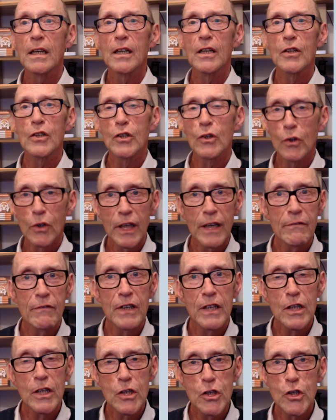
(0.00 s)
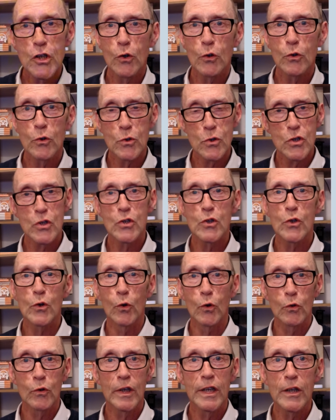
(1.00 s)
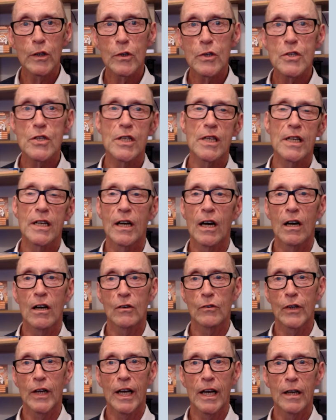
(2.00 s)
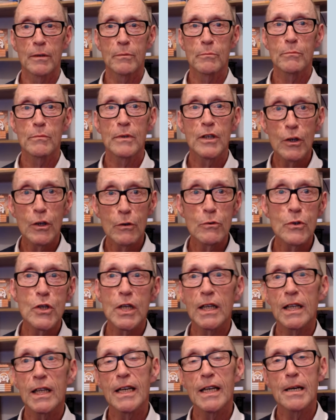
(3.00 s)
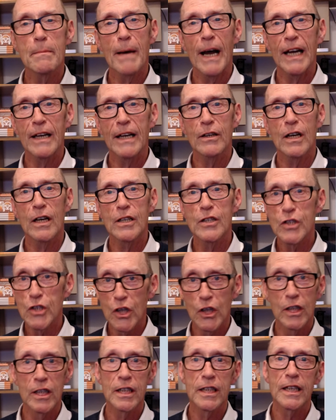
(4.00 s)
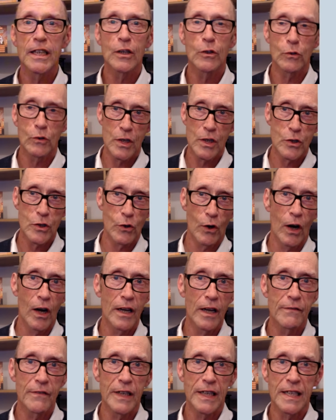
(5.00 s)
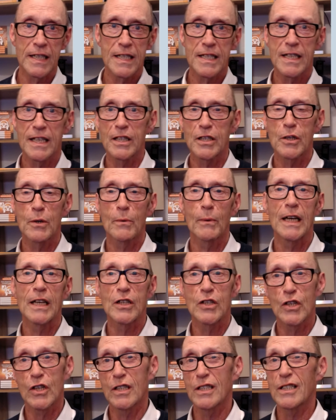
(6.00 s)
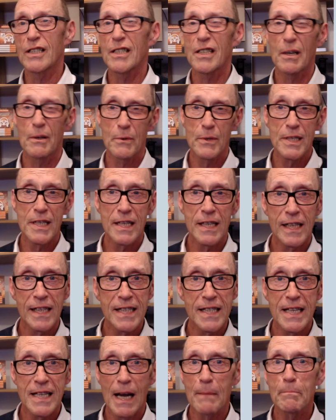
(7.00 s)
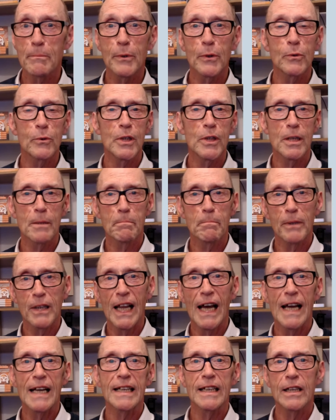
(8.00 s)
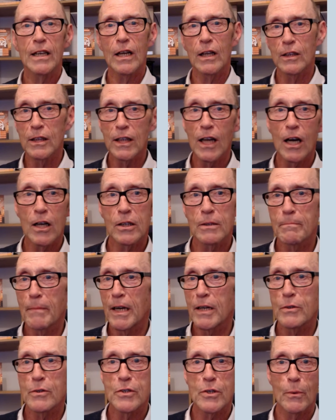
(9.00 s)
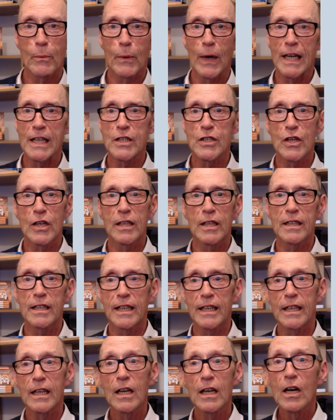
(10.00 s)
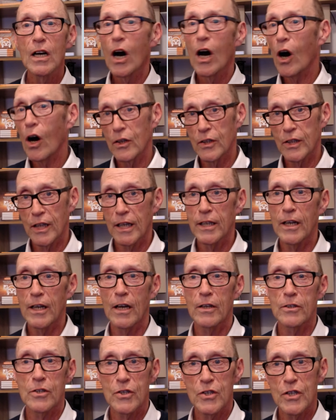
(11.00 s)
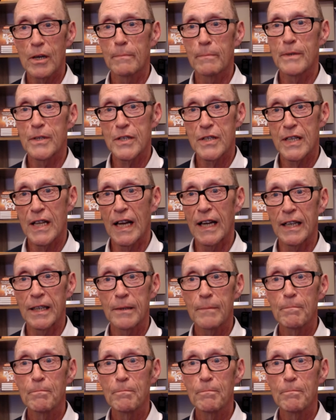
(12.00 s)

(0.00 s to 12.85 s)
You're given a short story or scenario, usually about a journey or a driving situation. So as an example, you're planning a long motorway journey on a hot summer's day.